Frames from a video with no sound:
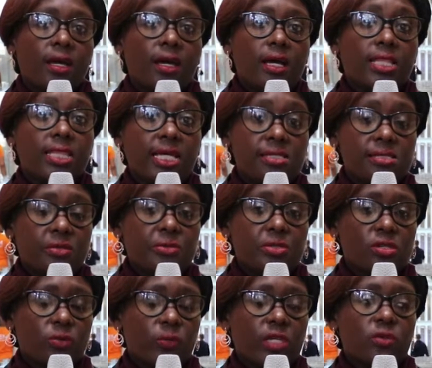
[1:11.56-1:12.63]
And that's the
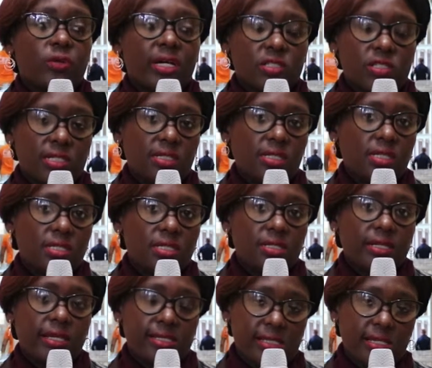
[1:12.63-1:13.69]
reason why you actually need
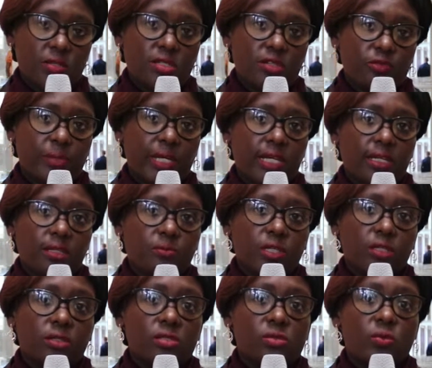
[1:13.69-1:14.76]
executive buy-in,
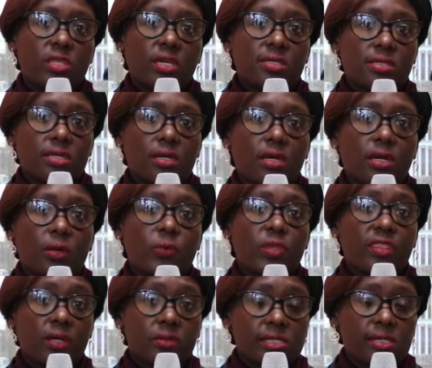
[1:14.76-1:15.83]
because
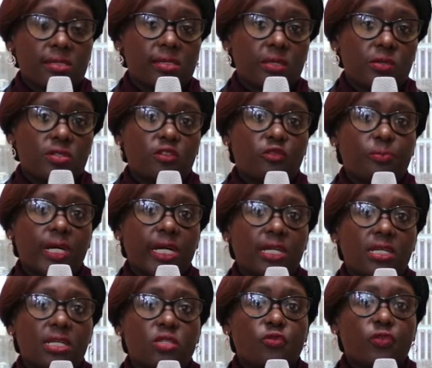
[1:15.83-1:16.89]
without executive
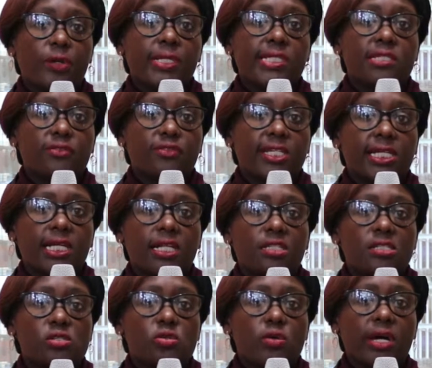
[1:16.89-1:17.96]
buy-in, it's very
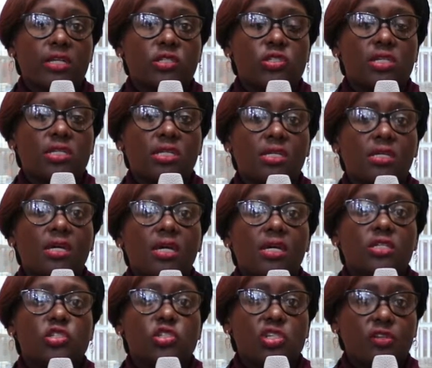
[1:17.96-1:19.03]
difficult to actually
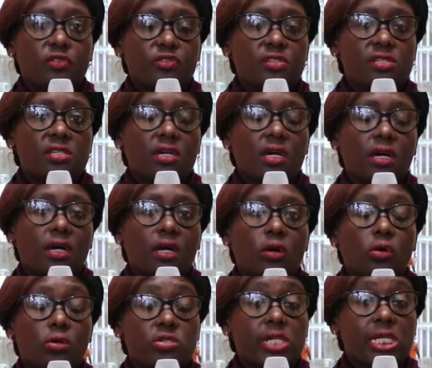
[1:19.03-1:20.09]
shift
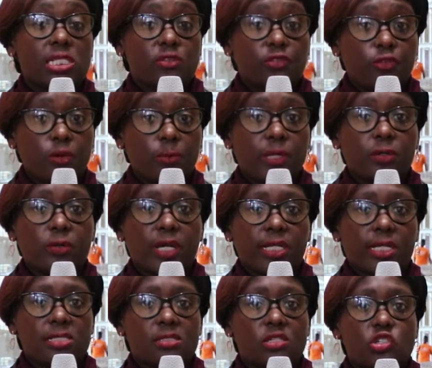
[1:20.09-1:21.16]
or transform an
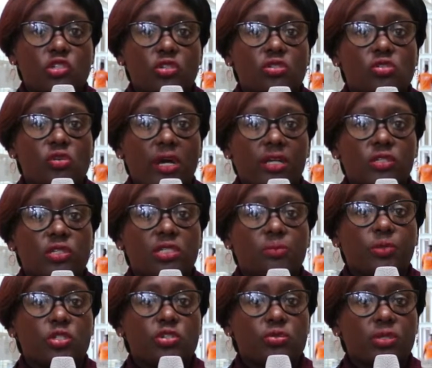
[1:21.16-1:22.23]
organization to actually
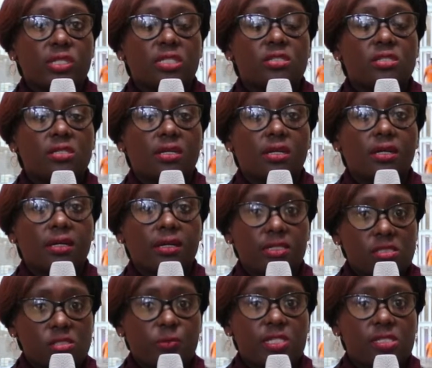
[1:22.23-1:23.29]
be truly
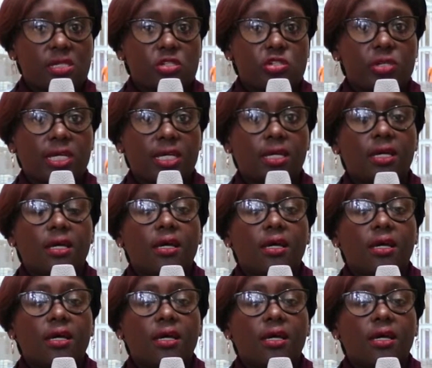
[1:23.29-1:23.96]
customer-centric.